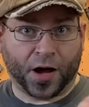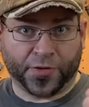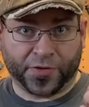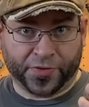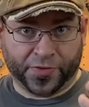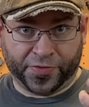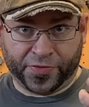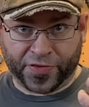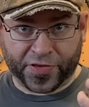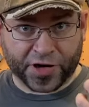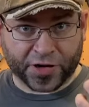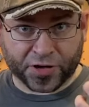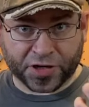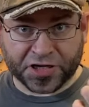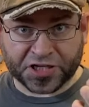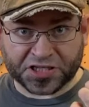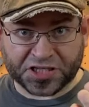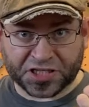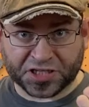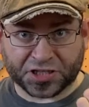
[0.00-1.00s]
There
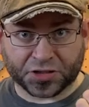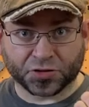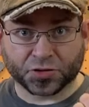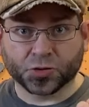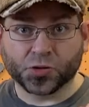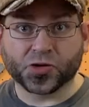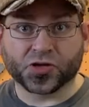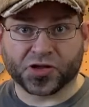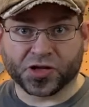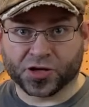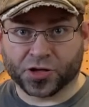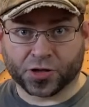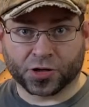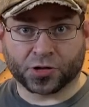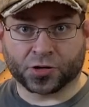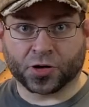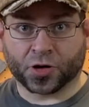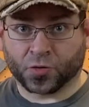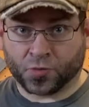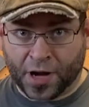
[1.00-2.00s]
isn't a
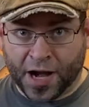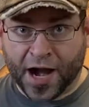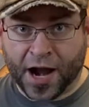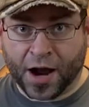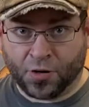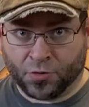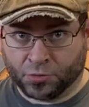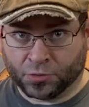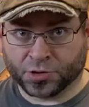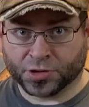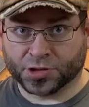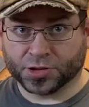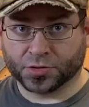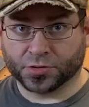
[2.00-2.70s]
luthier around